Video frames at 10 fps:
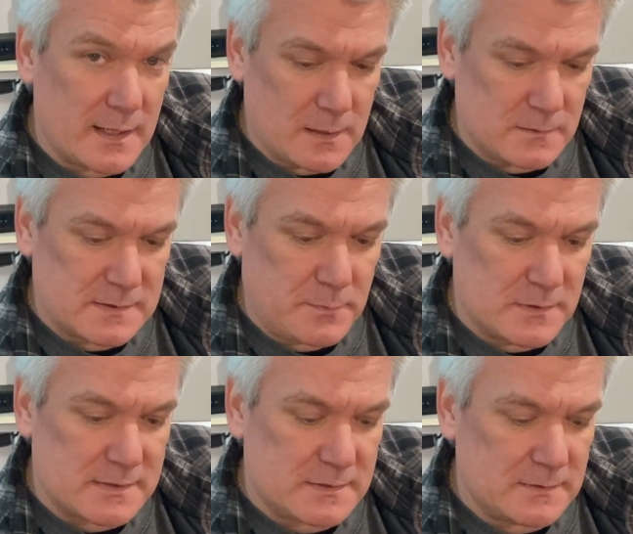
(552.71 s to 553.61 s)
It was
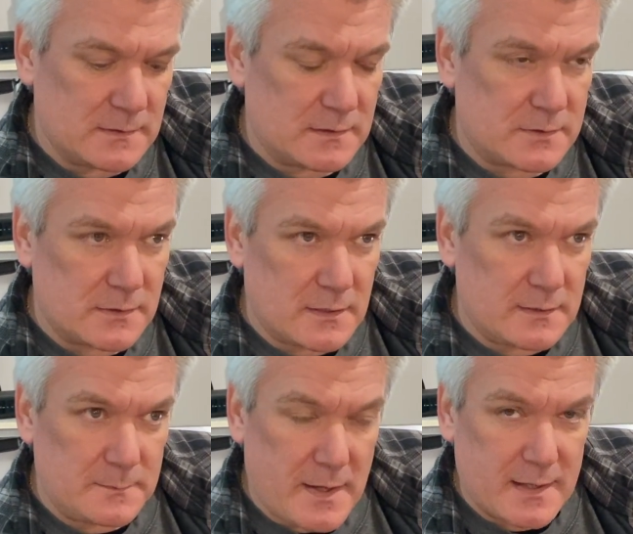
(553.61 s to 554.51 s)
supposed to turn on
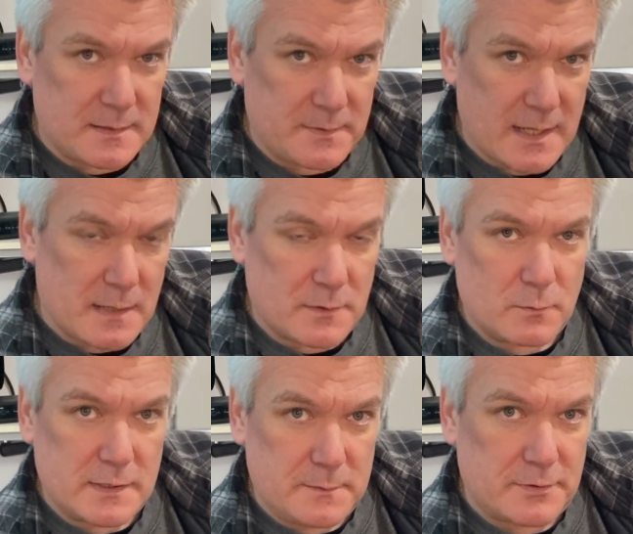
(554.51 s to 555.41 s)
the backup camera
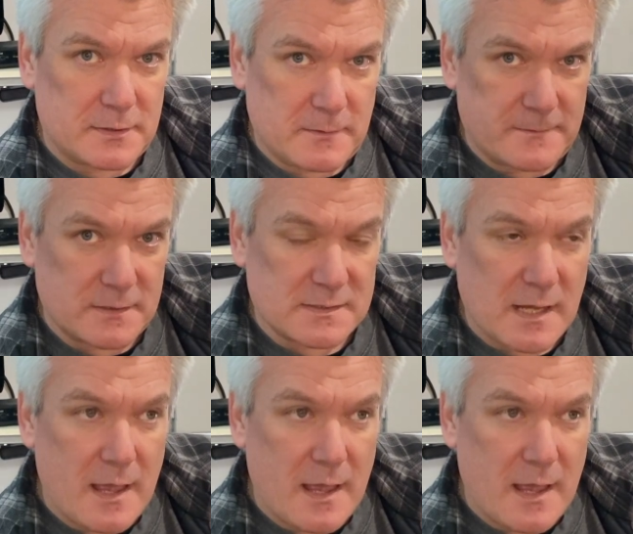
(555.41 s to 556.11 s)
when you put it in reverse.